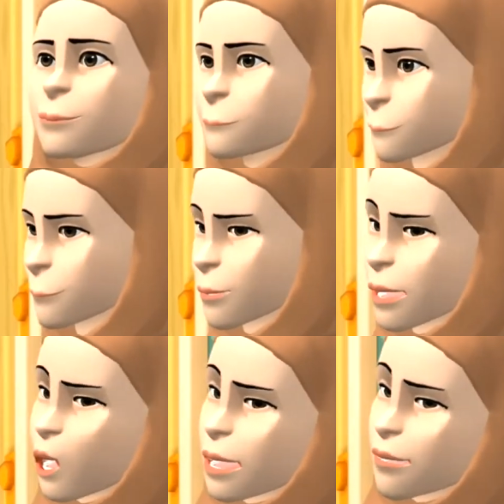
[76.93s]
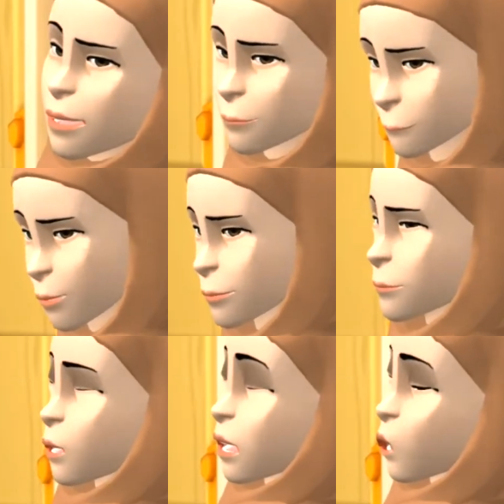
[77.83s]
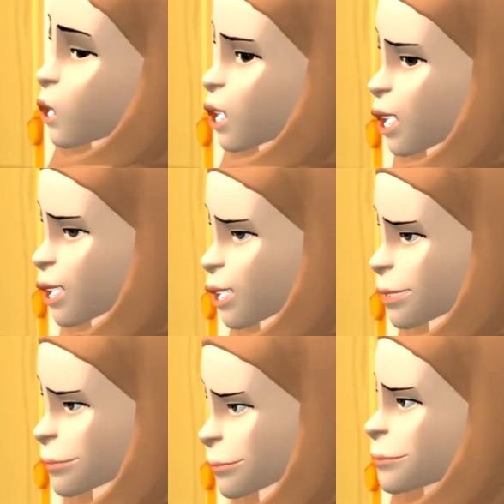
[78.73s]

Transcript: you don't like the souvenirs sellers at the beach.